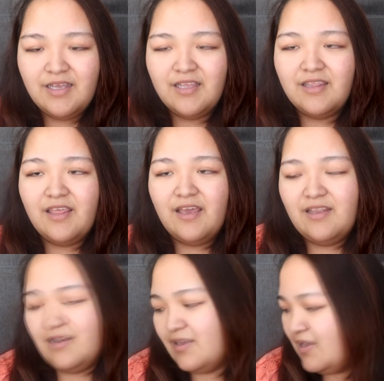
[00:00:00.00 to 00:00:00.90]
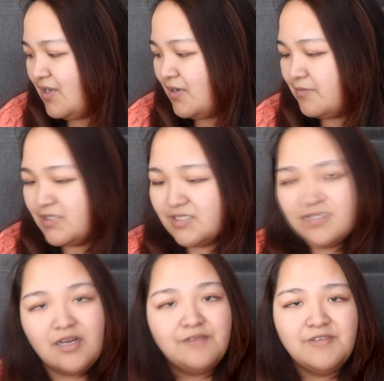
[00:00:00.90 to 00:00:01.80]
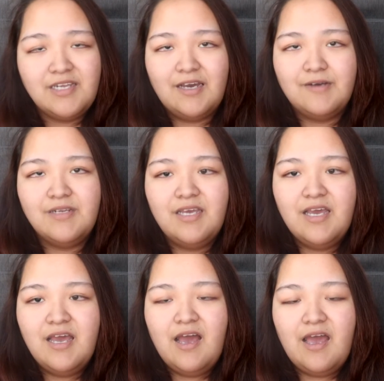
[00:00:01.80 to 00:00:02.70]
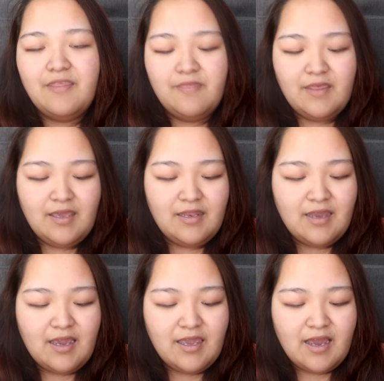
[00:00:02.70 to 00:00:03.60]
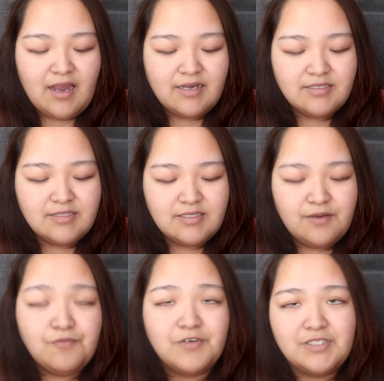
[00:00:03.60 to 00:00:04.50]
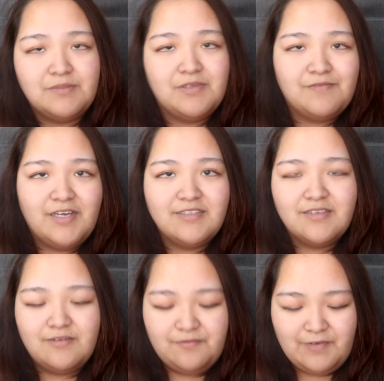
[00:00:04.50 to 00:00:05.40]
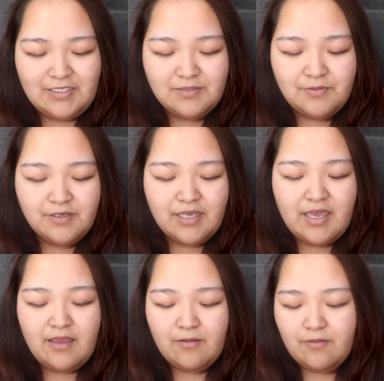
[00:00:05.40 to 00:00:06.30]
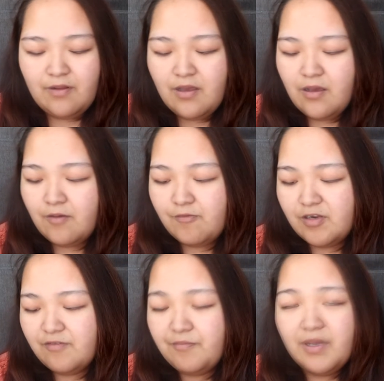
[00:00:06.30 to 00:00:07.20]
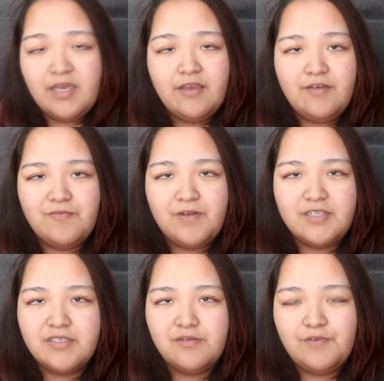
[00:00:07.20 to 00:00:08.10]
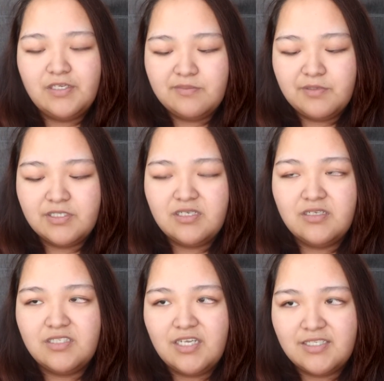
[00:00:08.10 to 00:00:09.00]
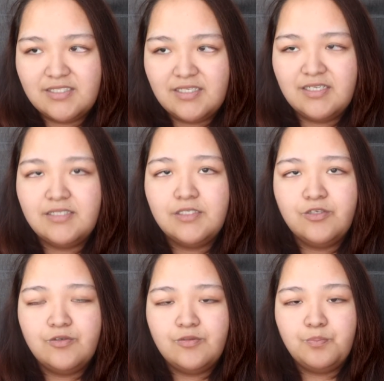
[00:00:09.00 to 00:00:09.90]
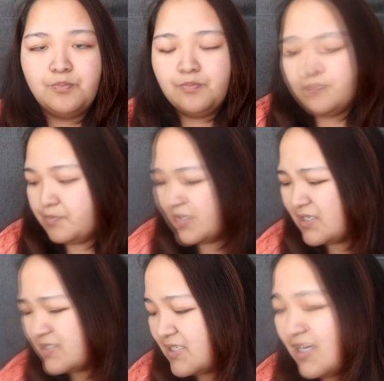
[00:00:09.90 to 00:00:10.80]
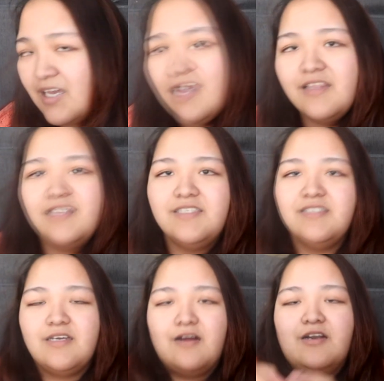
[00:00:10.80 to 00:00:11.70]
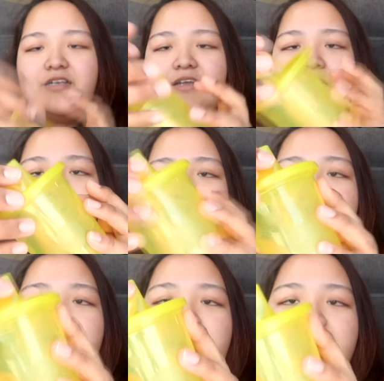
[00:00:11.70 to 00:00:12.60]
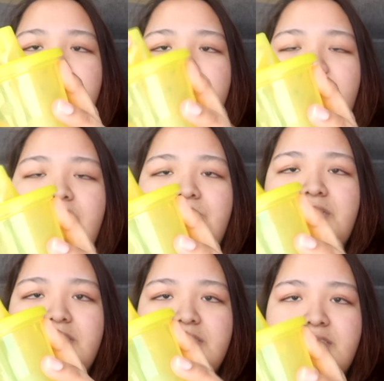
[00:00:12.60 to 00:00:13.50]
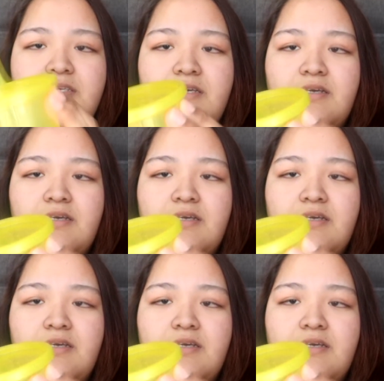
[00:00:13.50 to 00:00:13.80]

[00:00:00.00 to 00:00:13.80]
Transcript: then we just toughed it out, and then I asked for some advice on Facebook, and one of my friends on Facebook suggested because this is a hard top, I don't know if you guys can tell, but